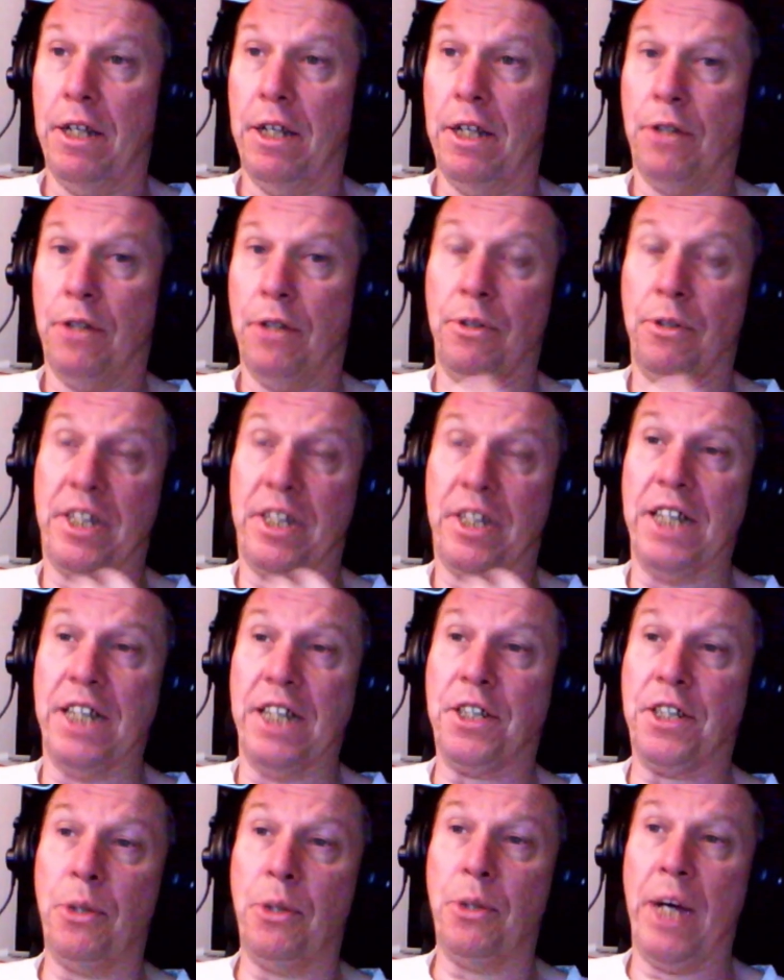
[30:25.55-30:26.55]
to
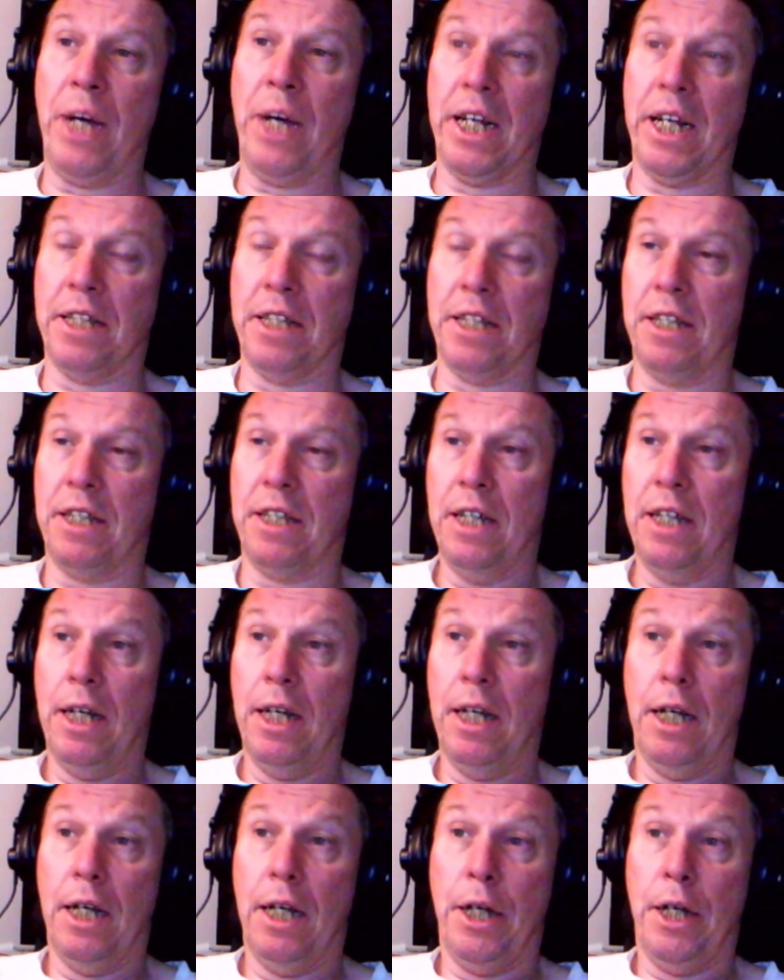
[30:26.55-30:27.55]
discredit
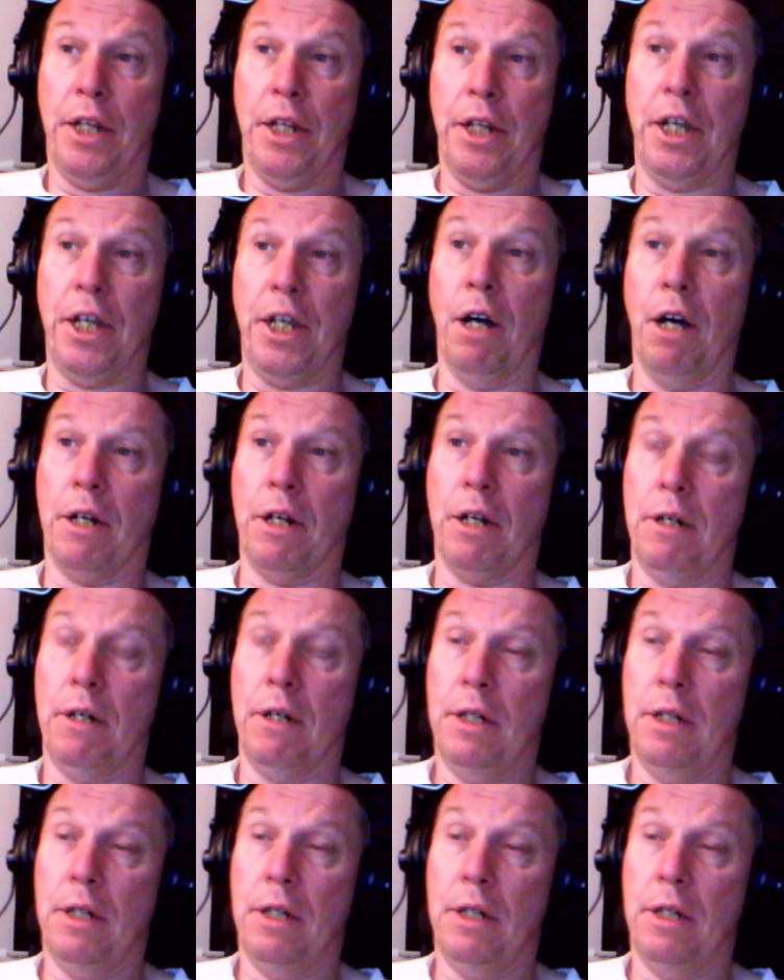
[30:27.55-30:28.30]
the other,